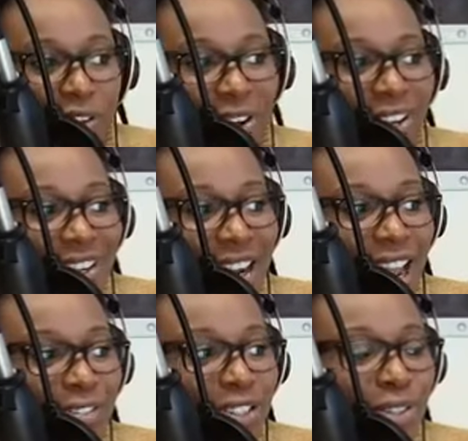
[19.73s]
Good
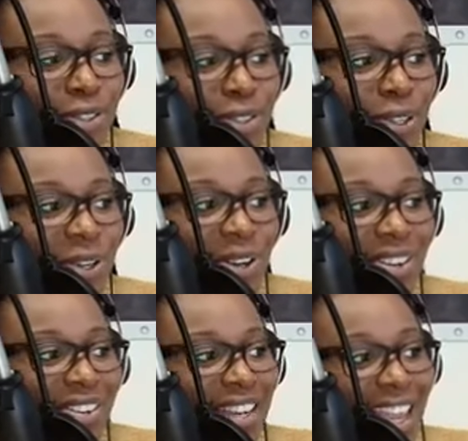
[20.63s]
afternoon to you
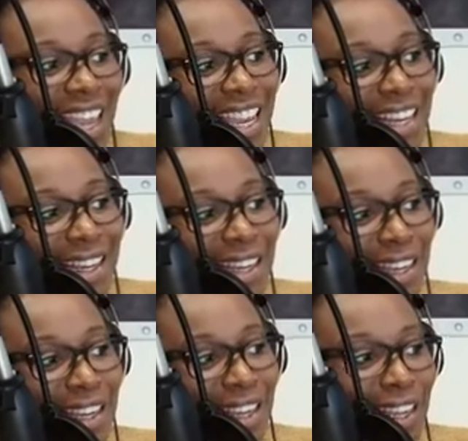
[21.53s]
all. Een
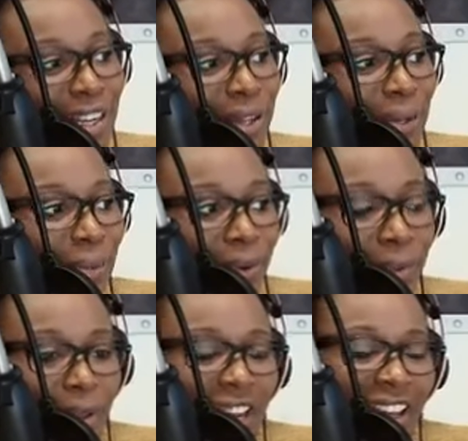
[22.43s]
hele
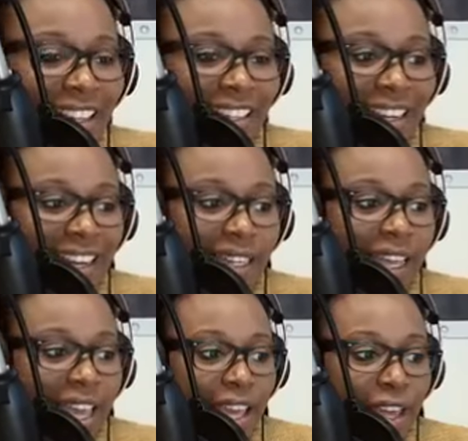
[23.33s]
goedemiddag iedereen
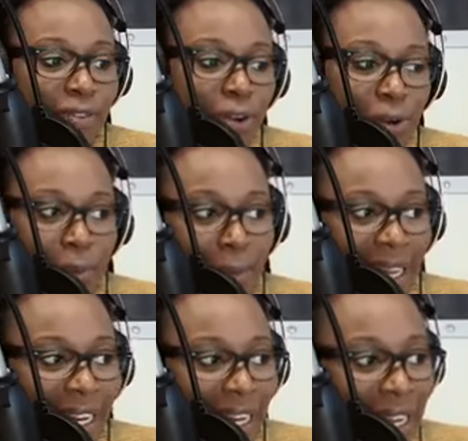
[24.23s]
en welkom
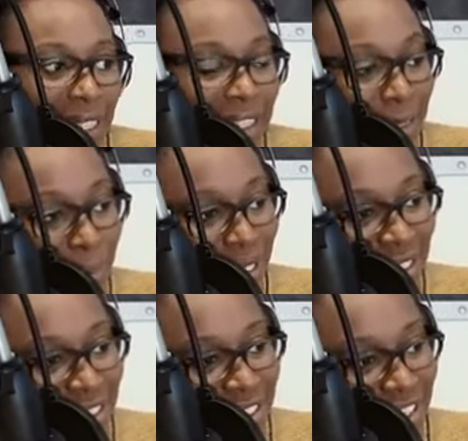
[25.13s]
bij Let's Speak
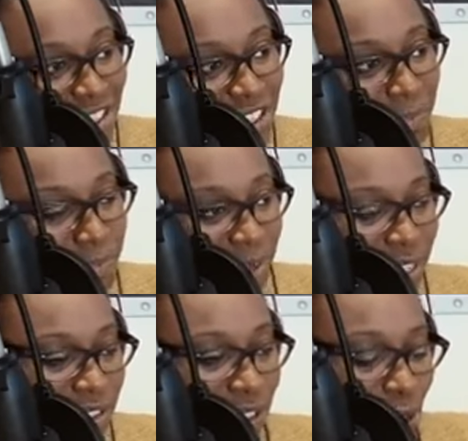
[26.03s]
Dutch
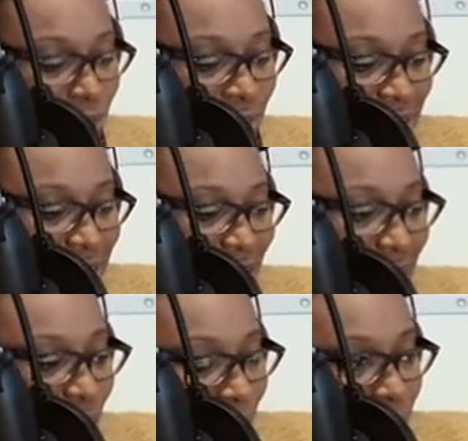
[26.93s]
met Louisa.
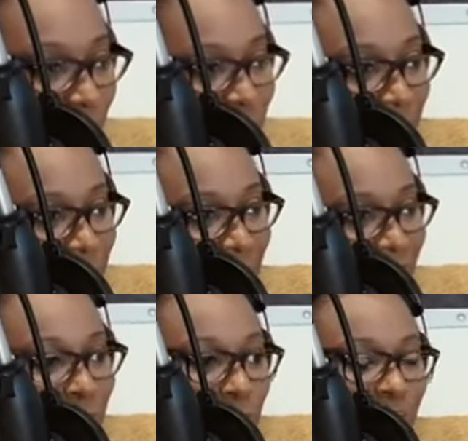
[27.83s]
Well, welcome to
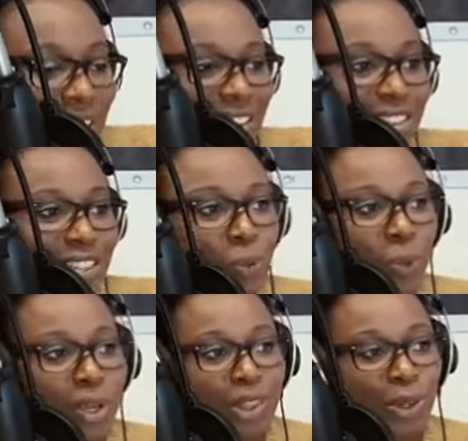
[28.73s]
Let's Speak Dutch
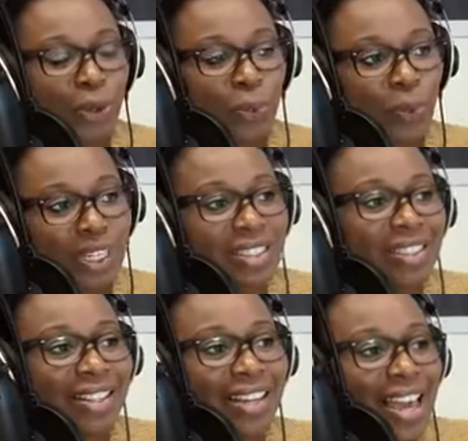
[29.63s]
with
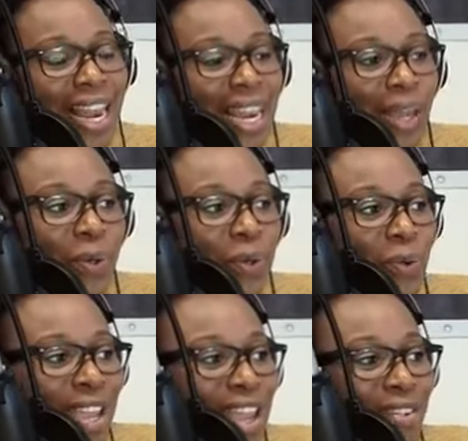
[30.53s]
Louisa. Like we do
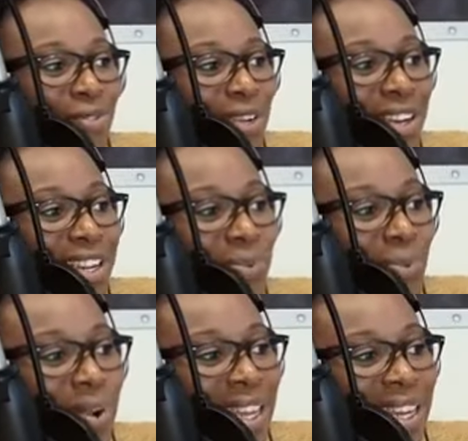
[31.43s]
every
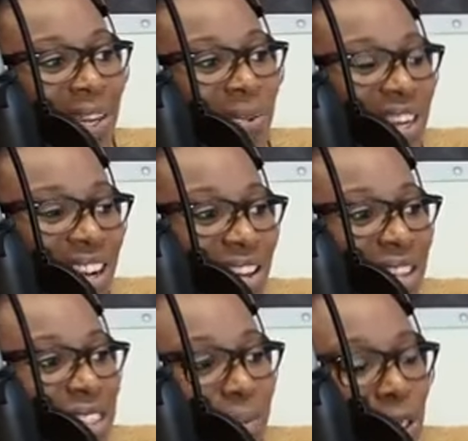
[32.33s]
week, we learn
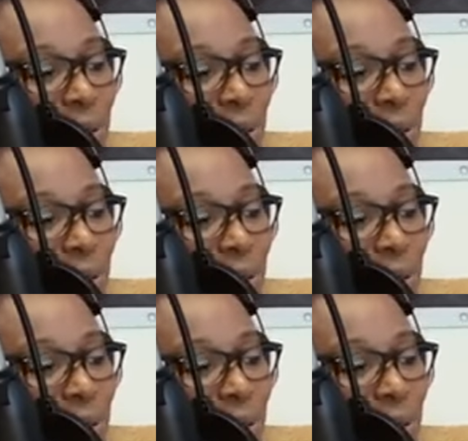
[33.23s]
some new